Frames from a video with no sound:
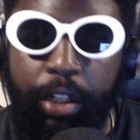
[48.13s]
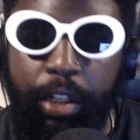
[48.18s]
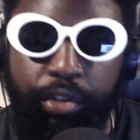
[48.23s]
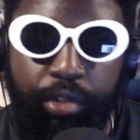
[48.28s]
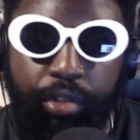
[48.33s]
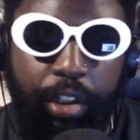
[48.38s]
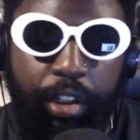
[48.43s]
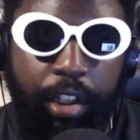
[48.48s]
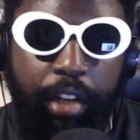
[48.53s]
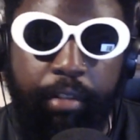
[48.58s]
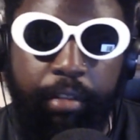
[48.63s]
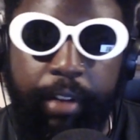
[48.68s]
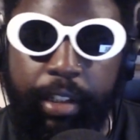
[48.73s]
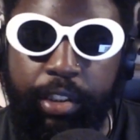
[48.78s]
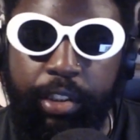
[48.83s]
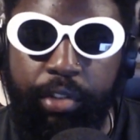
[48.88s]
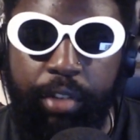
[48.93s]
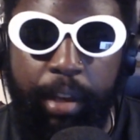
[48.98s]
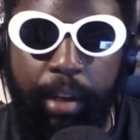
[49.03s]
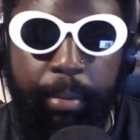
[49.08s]
drinking your red
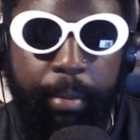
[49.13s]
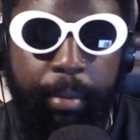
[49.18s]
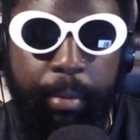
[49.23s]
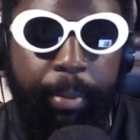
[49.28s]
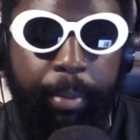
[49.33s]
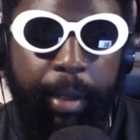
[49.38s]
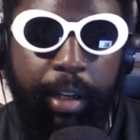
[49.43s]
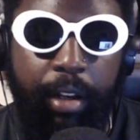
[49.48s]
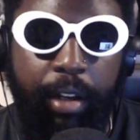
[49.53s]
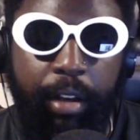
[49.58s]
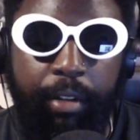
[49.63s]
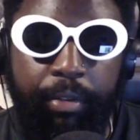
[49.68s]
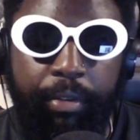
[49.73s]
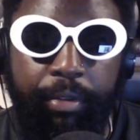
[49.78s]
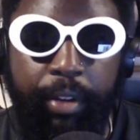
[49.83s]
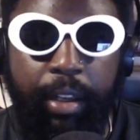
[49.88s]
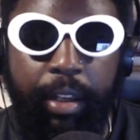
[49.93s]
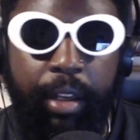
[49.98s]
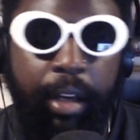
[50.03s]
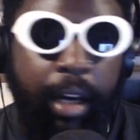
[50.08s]
stripe and picking your
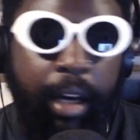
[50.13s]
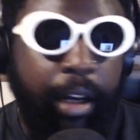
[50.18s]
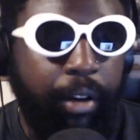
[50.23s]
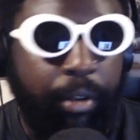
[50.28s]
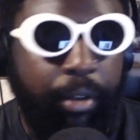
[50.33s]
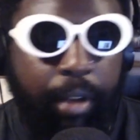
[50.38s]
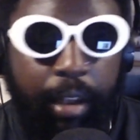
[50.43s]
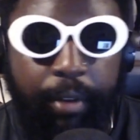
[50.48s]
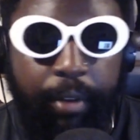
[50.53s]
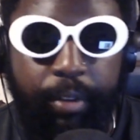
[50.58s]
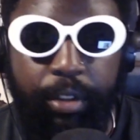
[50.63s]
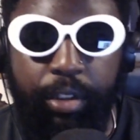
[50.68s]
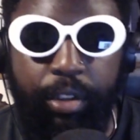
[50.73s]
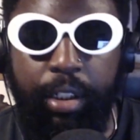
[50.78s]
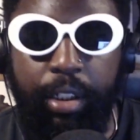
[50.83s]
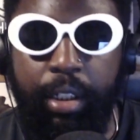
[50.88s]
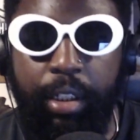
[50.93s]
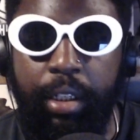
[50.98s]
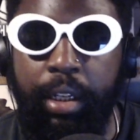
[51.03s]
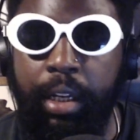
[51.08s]
feet. I don't give a shit.